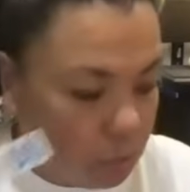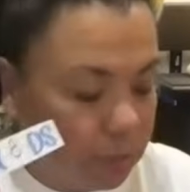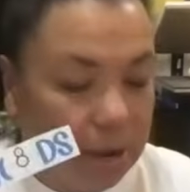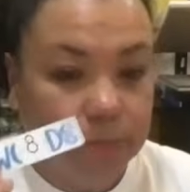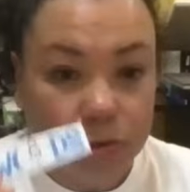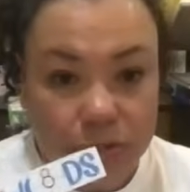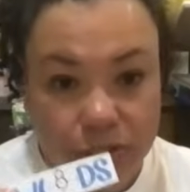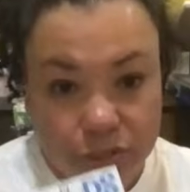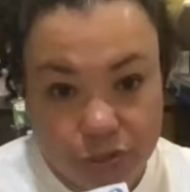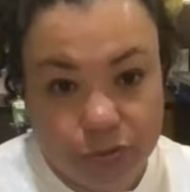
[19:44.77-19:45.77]
what I'm going
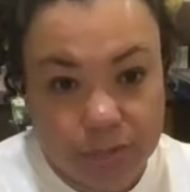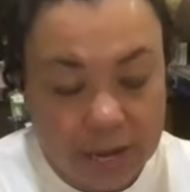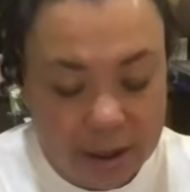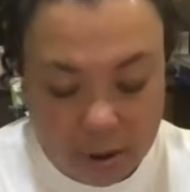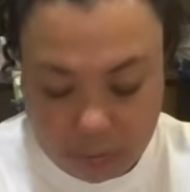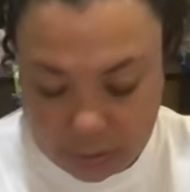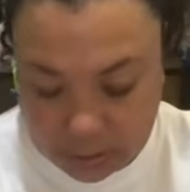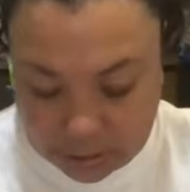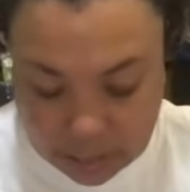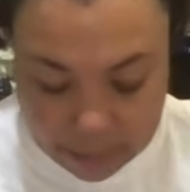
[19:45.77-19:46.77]
to do now
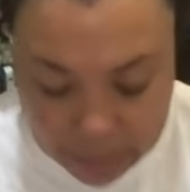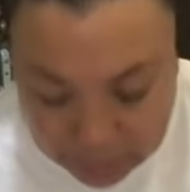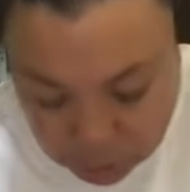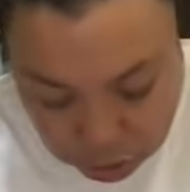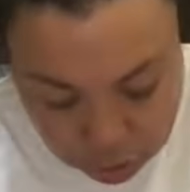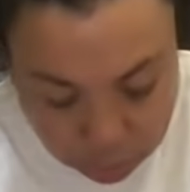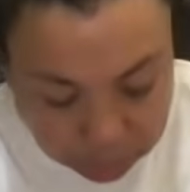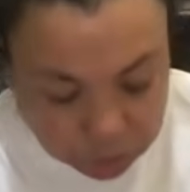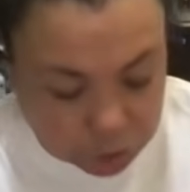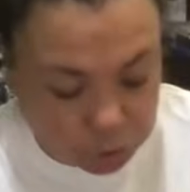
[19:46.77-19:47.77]
is I'm actually
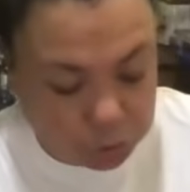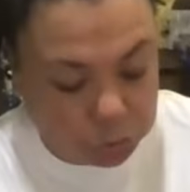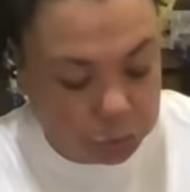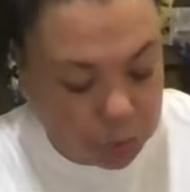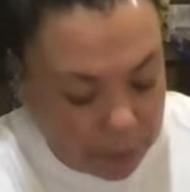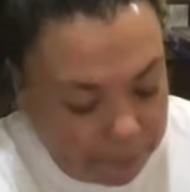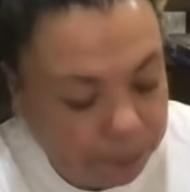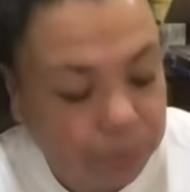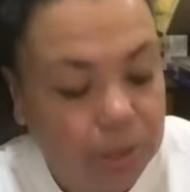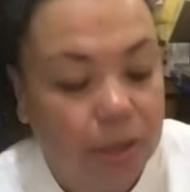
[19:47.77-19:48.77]
going to
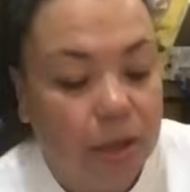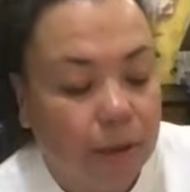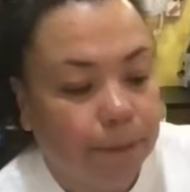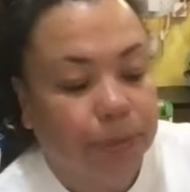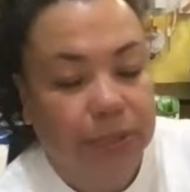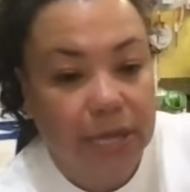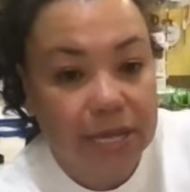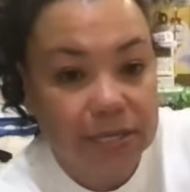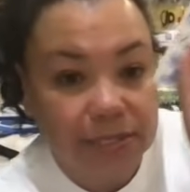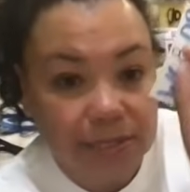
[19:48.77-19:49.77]

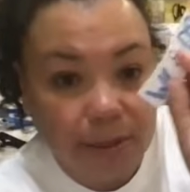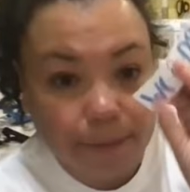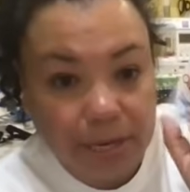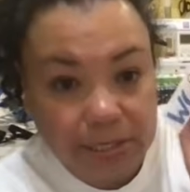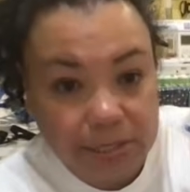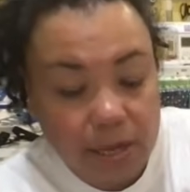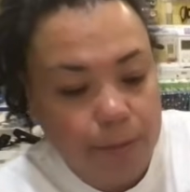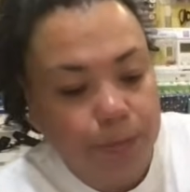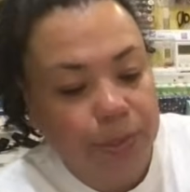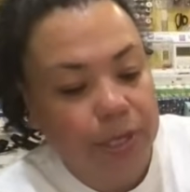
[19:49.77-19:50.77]
place my
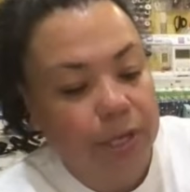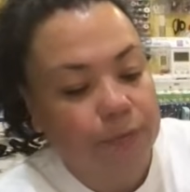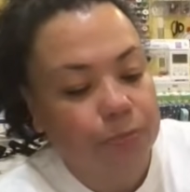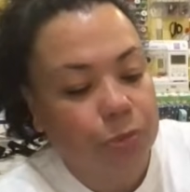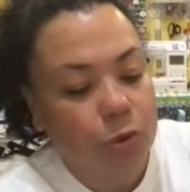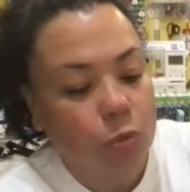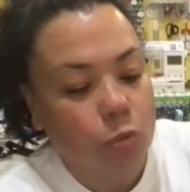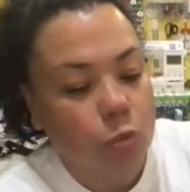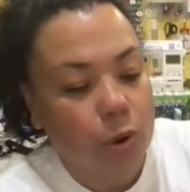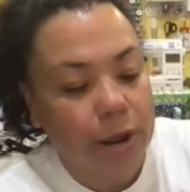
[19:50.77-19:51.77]
template
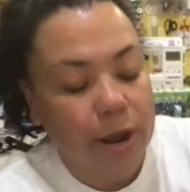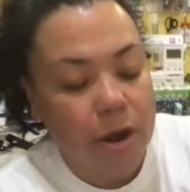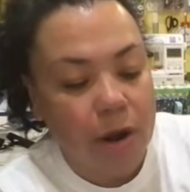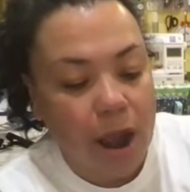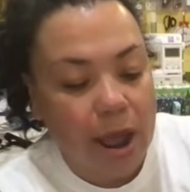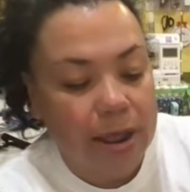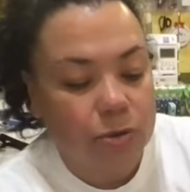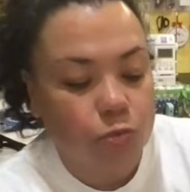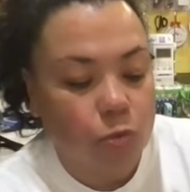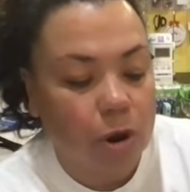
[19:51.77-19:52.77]
where I
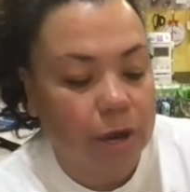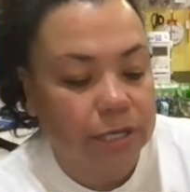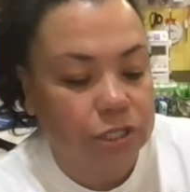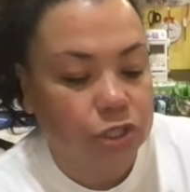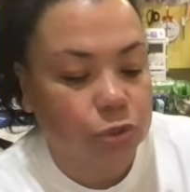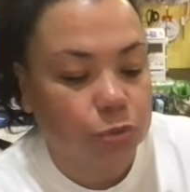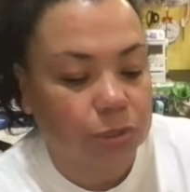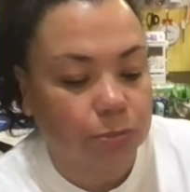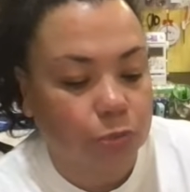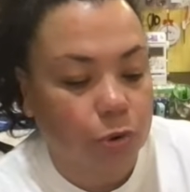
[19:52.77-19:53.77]
want it to
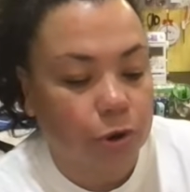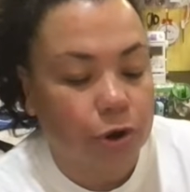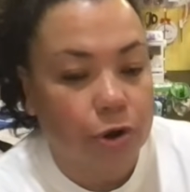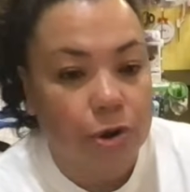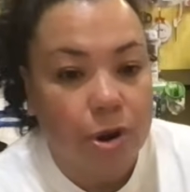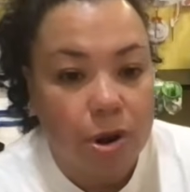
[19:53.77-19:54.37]
embroider